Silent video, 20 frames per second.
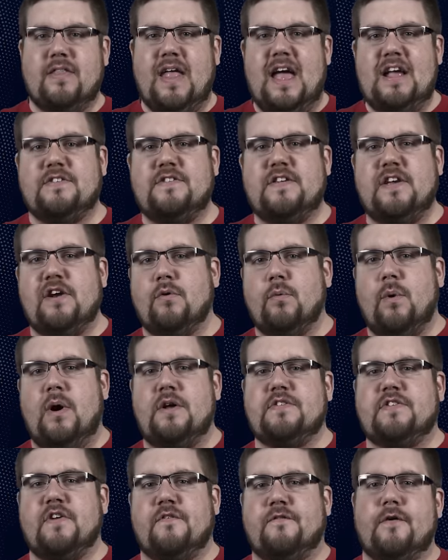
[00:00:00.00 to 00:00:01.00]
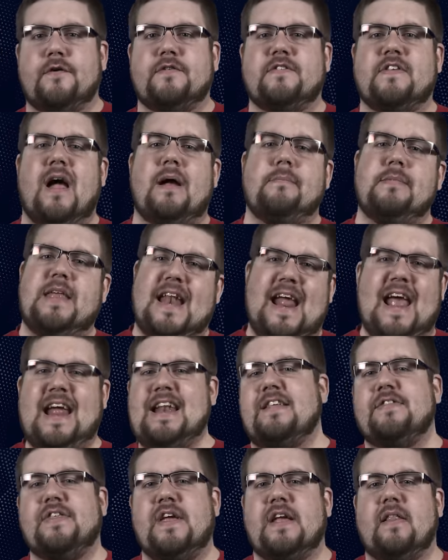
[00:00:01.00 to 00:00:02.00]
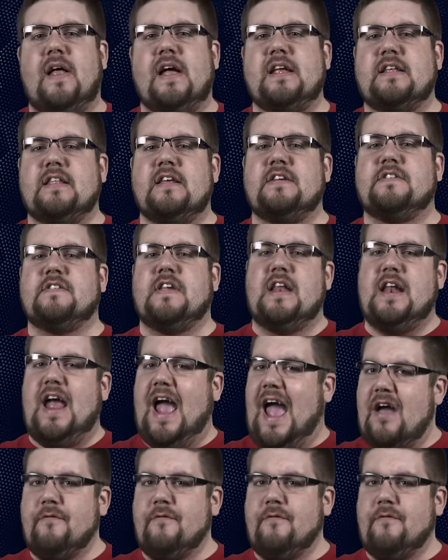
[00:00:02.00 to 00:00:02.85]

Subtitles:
Last year was the first time that anything like this had